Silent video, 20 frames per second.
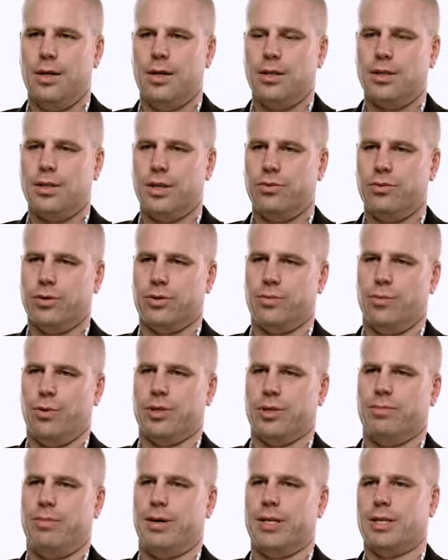Citrix
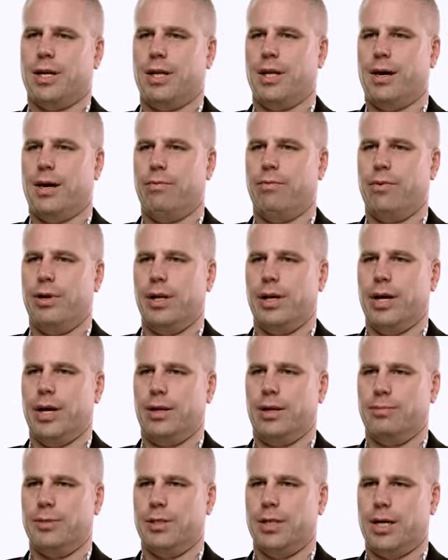Workspace Cloud really
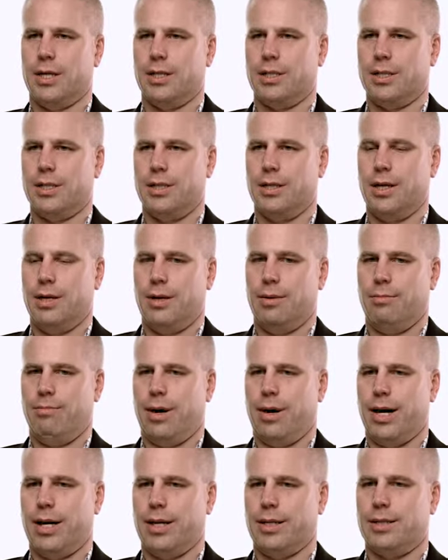helps us
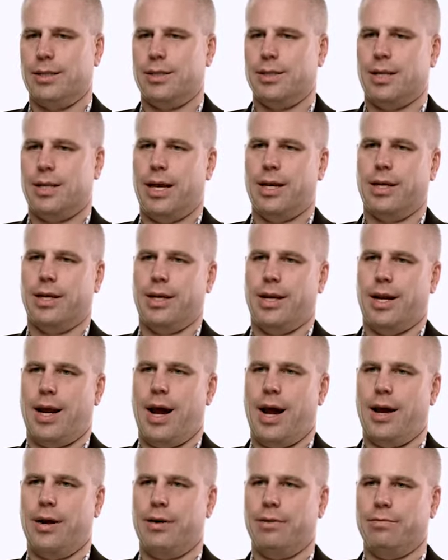by taking it
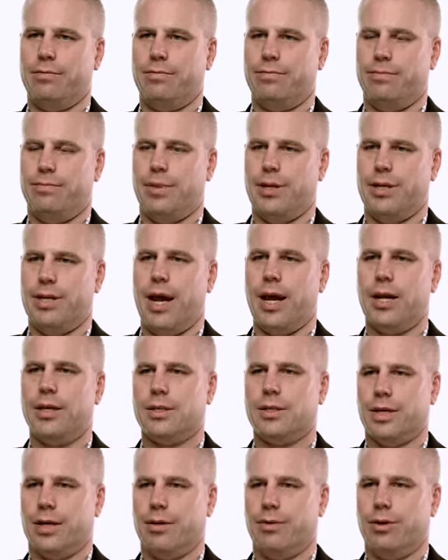out of the data
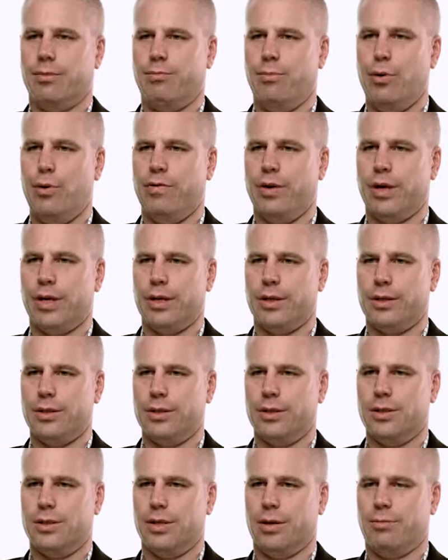center and moving
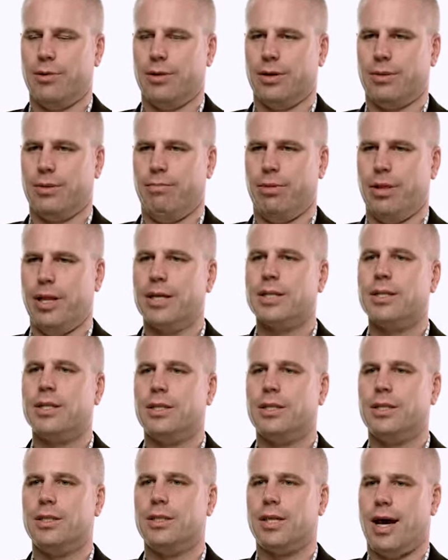some of the
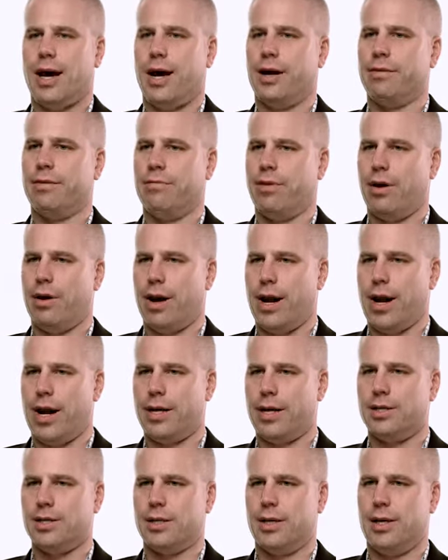complexities out of their
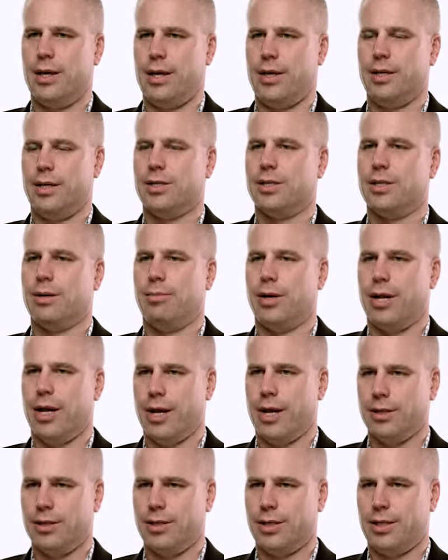hands and into somebody
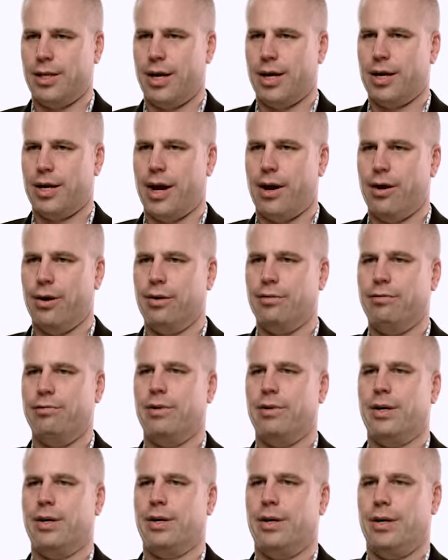else to take care
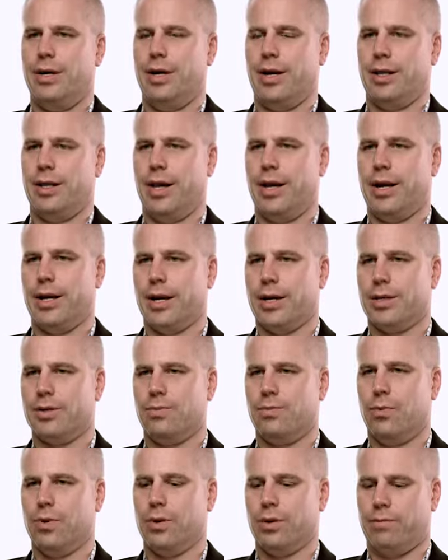of, and letting us
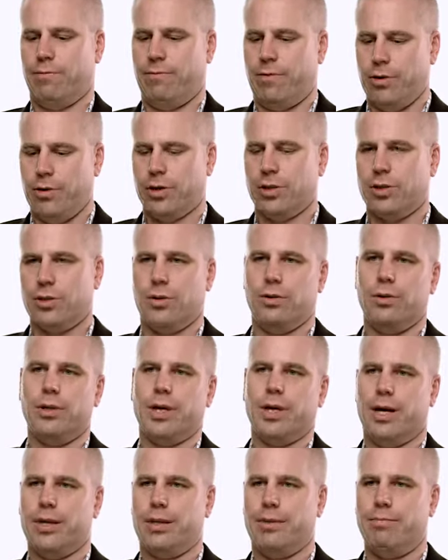focus
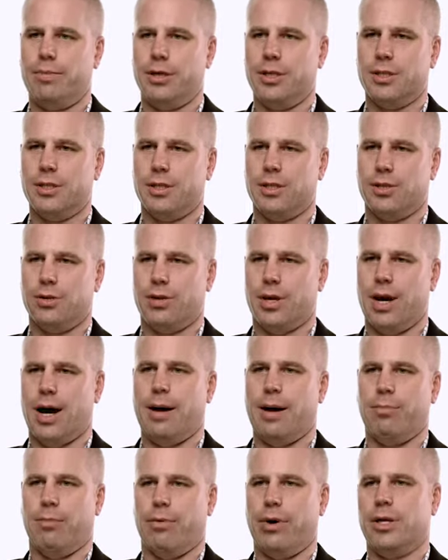solely on the business or the
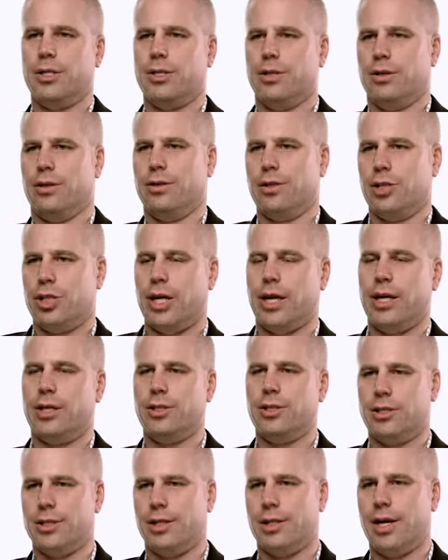operational
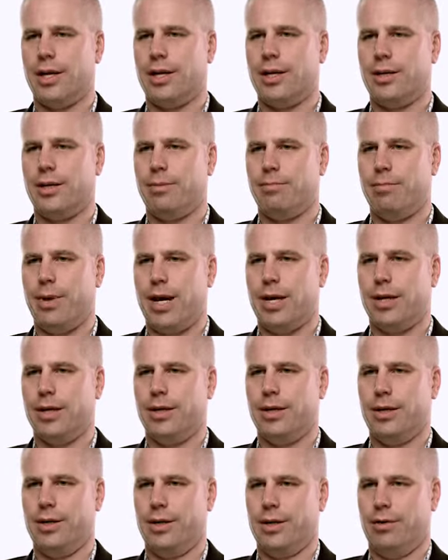changes that they need to
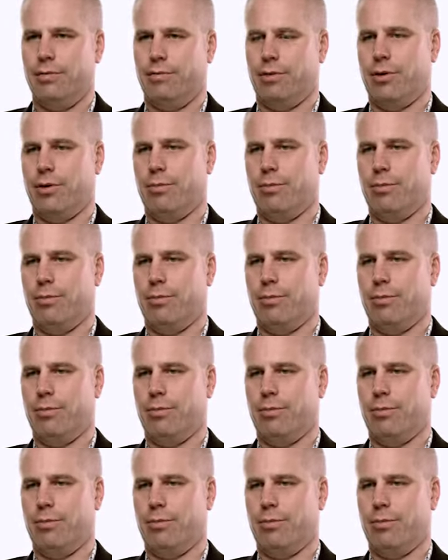make for